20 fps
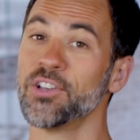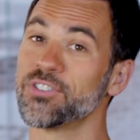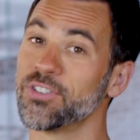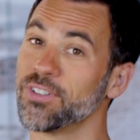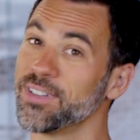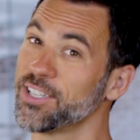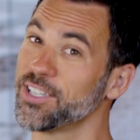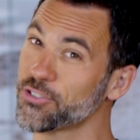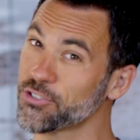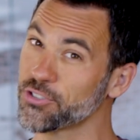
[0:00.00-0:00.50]
So
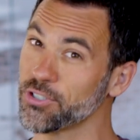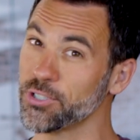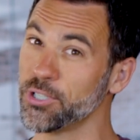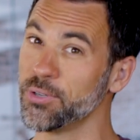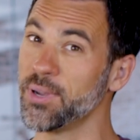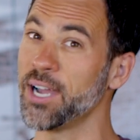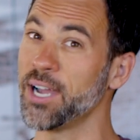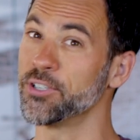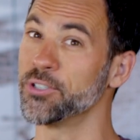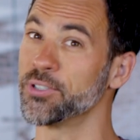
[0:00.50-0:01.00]
let's show
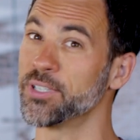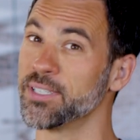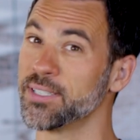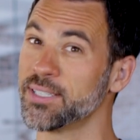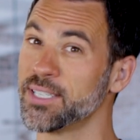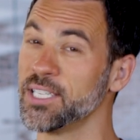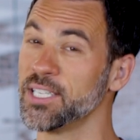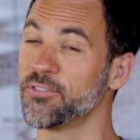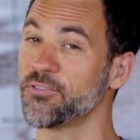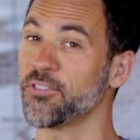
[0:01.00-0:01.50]
you how you can
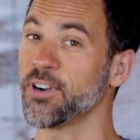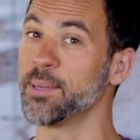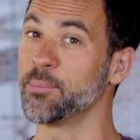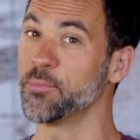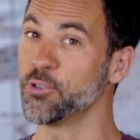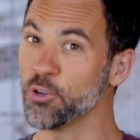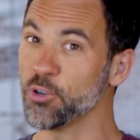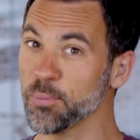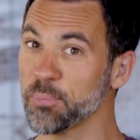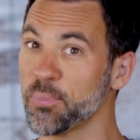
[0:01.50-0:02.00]

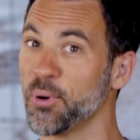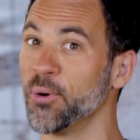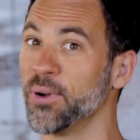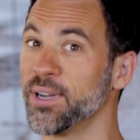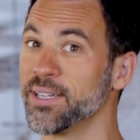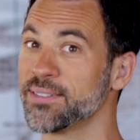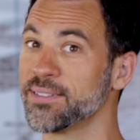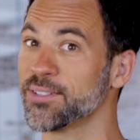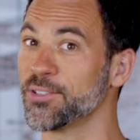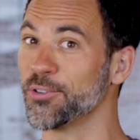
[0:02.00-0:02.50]
keyframe your
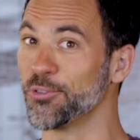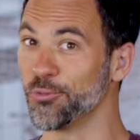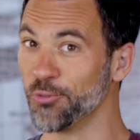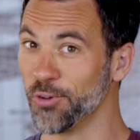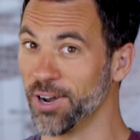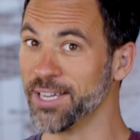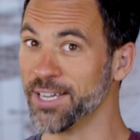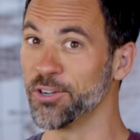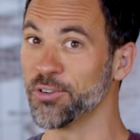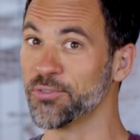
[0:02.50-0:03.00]
points
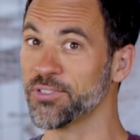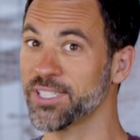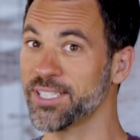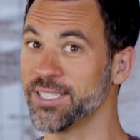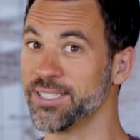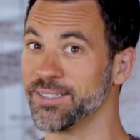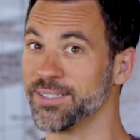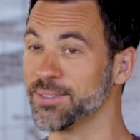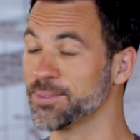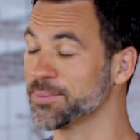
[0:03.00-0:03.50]
right over
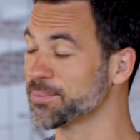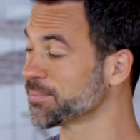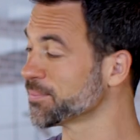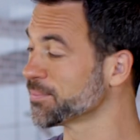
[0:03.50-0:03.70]
here.